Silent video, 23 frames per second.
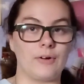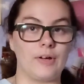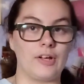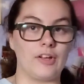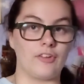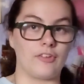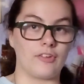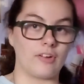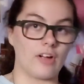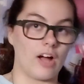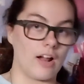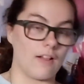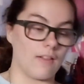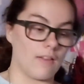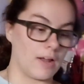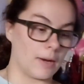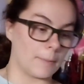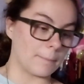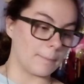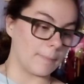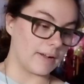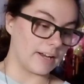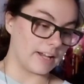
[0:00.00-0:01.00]
It got a
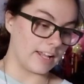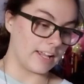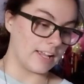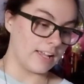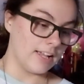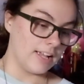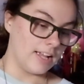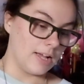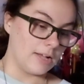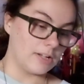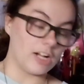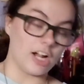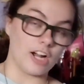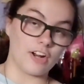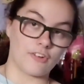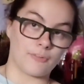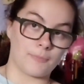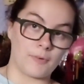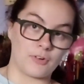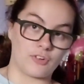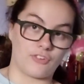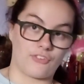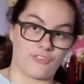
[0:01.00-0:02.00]
lot of money. Not
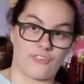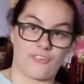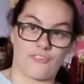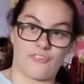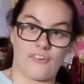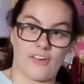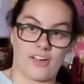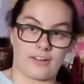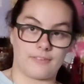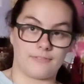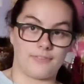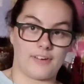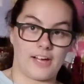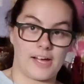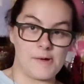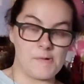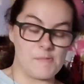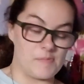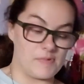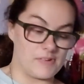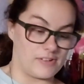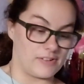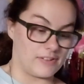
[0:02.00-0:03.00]
as much as the second
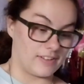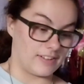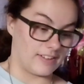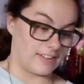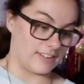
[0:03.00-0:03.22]
fight, but